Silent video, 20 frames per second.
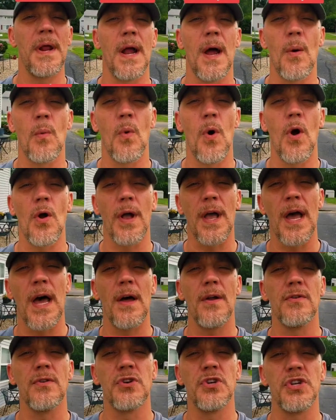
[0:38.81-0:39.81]
and I walk
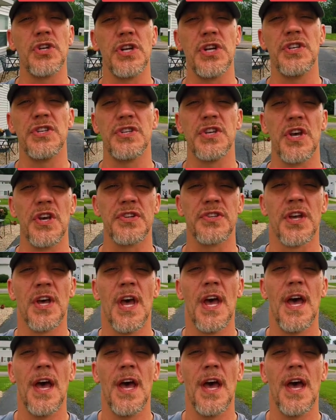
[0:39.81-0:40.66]
out, and she says,